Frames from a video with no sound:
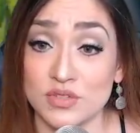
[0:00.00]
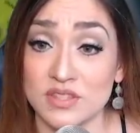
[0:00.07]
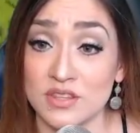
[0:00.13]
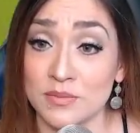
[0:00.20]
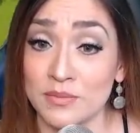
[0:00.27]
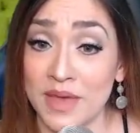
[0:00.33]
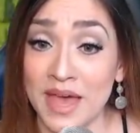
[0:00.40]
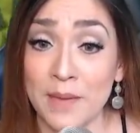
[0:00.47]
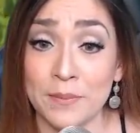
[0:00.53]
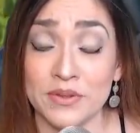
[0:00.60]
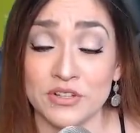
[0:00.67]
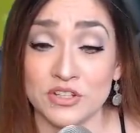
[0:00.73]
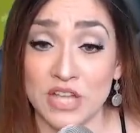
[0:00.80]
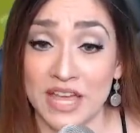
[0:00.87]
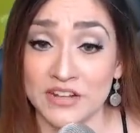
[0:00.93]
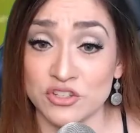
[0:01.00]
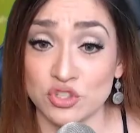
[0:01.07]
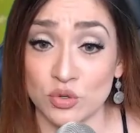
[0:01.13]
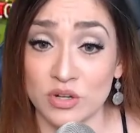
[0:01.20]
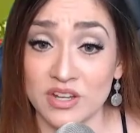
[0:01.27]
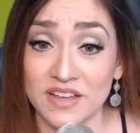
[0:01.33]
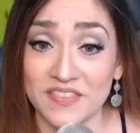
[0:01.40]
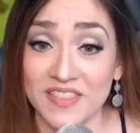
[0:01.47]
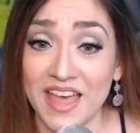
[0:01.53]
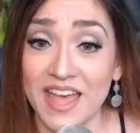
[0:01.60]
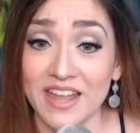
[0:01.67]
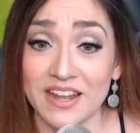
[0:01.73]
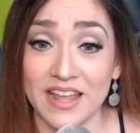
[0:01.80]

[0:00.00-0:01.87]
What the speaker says: the map and shortcut that,